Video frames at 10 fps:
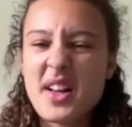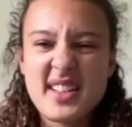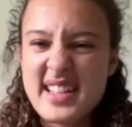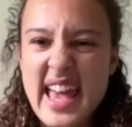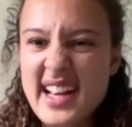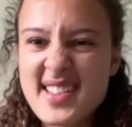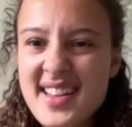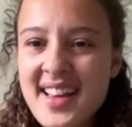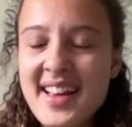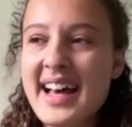only like
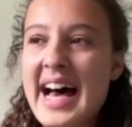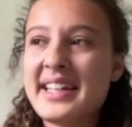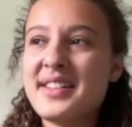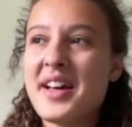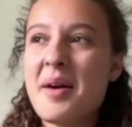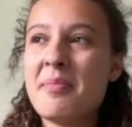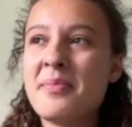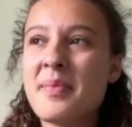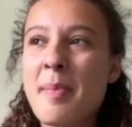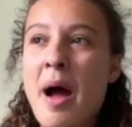six, and
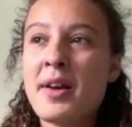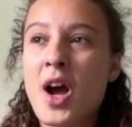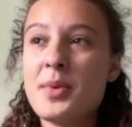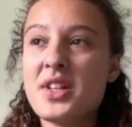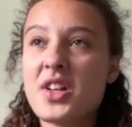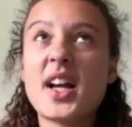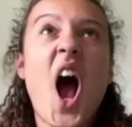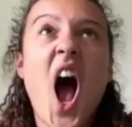apparently I was just like,